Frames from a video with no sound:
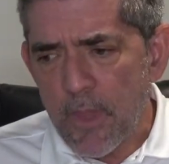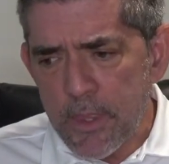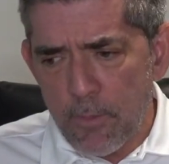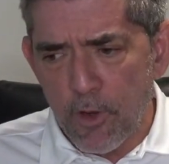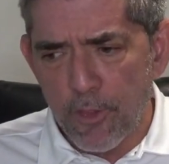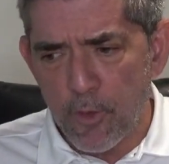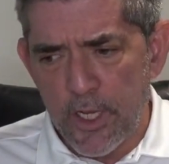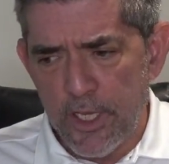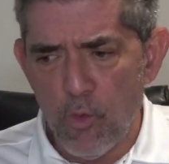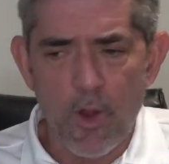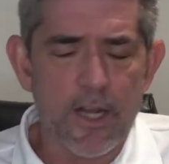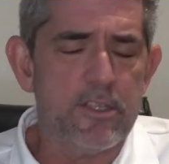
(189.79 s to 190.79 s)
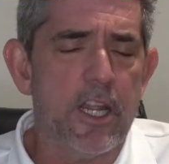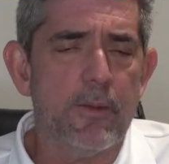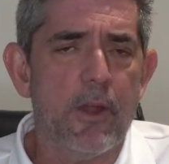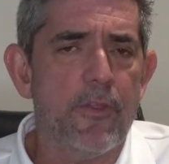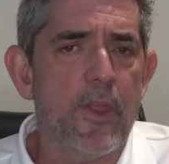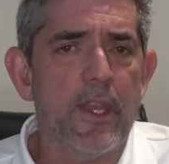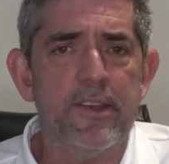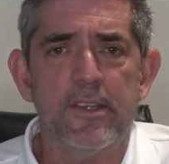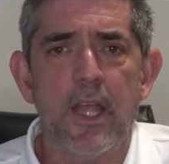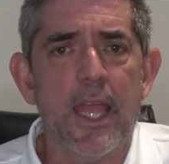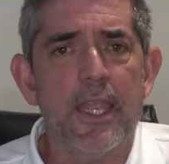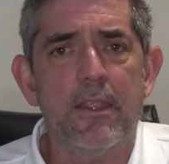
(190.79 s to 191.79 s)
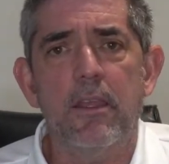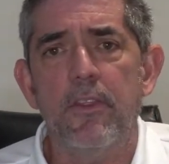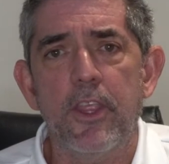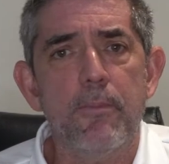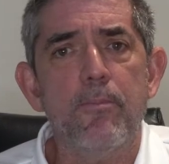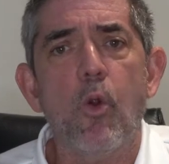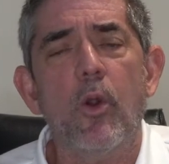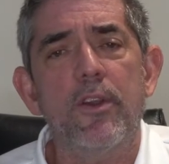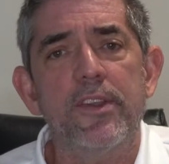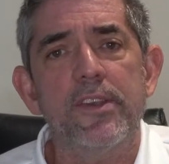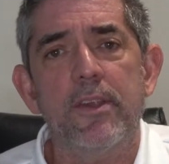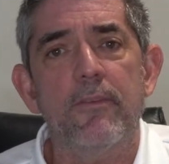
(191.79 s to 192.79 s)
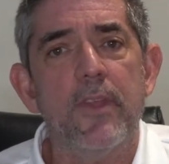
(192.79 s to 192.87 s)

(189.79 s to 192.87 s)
Number 3, you want to talk about things like the importance of